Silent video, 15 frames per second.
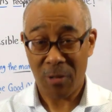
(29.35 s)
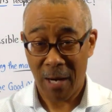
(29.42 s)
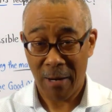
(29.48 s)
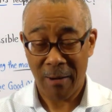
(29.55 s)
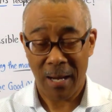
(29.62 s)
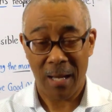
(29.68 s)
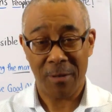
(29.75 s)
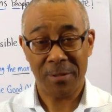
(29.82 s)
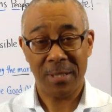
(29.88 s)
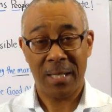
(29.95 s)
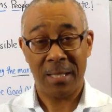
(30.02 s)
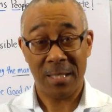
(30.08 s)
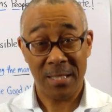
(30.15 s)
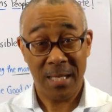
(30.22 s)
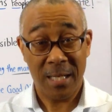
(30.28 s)
to our house,
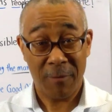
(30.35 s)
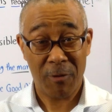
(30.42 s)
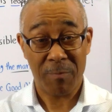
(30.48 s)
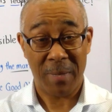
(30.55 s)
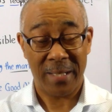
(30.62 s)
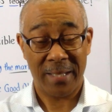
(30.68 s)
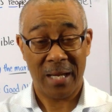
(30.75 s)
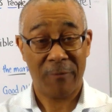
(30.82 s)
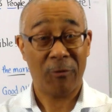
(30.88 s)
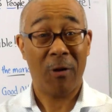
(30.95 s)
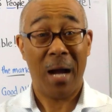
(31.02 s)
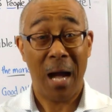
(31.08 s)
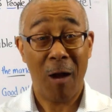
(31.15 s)
and sitting with my dad for